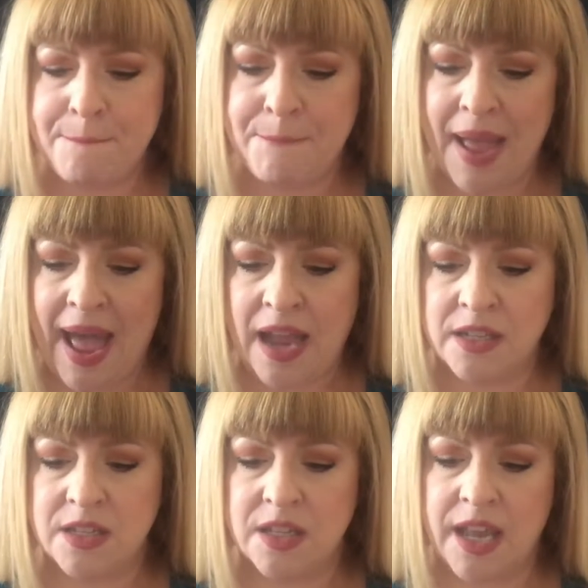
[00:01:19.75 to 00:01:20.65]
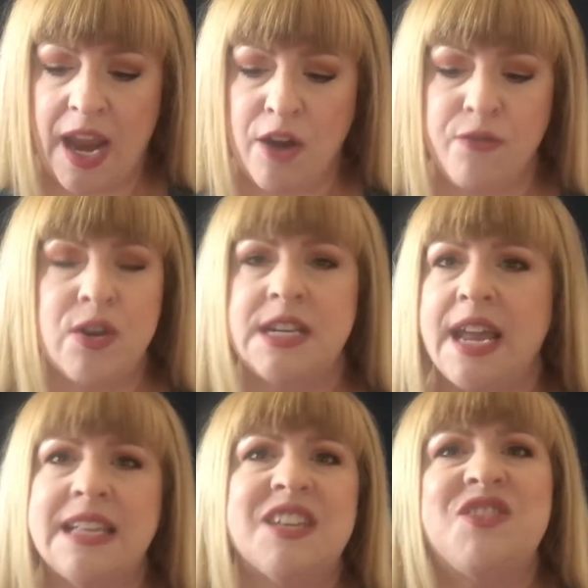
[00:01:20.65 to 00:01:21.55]
back to the carefree
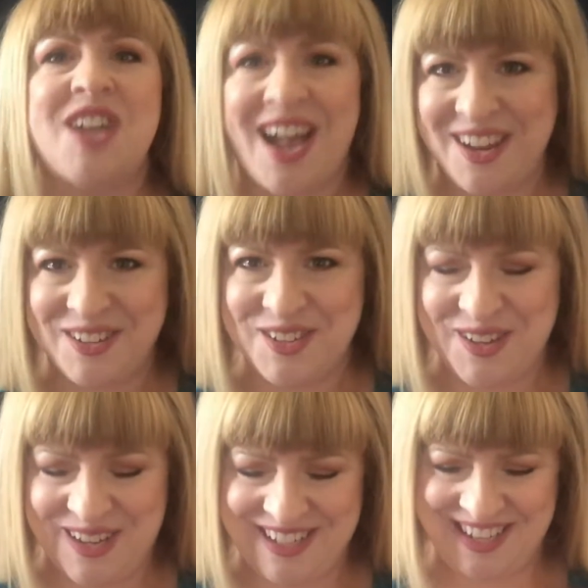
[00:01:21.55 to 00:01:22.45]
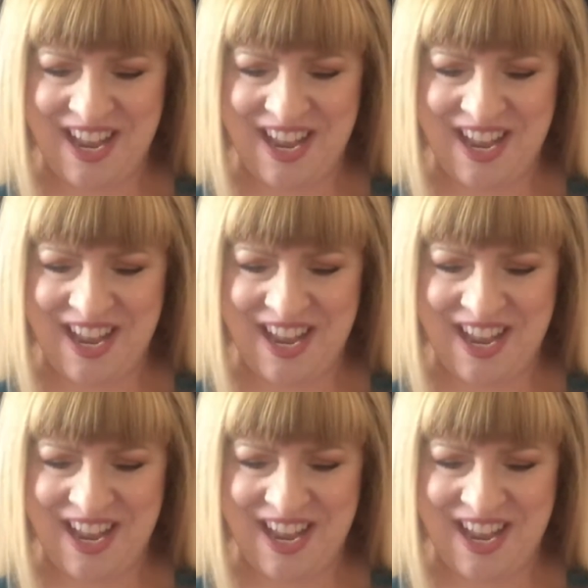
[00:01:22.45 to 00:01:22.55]
days of childhood